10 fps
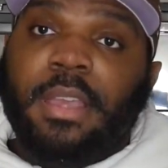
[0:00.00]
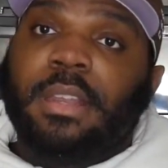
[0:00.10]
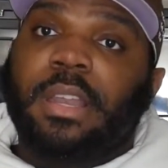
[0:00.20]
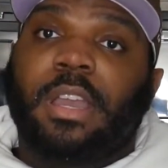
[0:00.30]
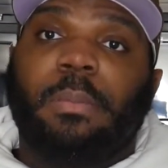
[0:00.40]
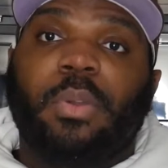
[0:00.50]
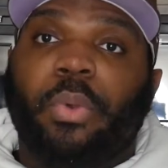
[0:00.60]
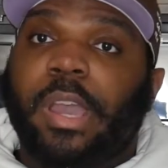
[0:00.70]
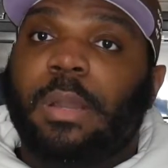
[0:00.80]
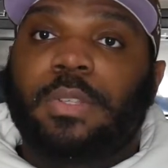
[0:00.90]
I'm not gonna be
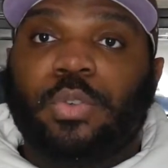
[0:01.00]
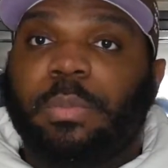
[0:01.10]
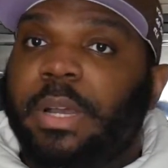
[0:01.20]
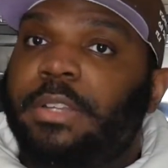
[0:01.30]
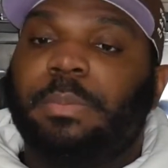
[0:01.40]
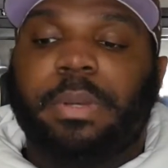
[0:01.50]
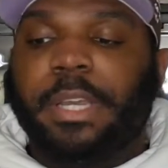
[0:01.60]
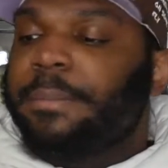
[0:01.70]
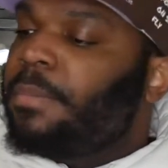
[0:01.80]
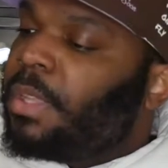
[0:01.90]
wearing them too much,
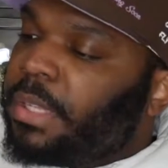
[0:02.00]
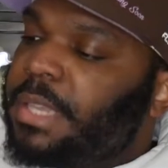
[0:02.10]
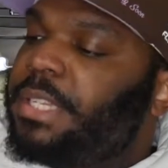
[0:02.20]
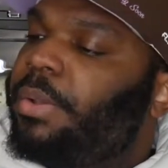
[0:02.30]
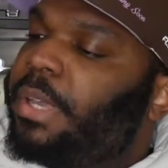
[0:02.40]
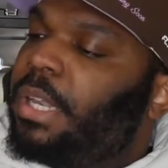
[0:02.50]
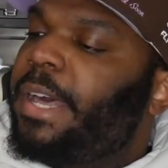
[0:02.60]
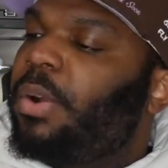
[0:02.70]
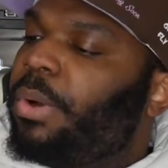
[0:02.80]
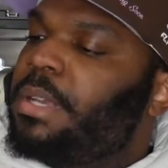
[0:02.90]
but they still gonna get a
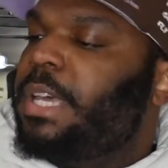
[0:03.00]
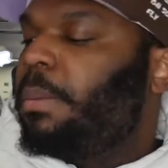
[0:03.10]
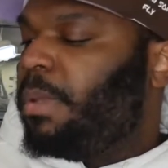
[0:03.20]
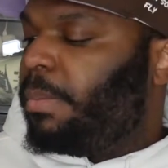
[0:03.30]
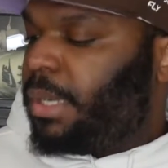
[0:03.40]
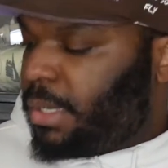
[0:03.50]
lot of words out of me, man.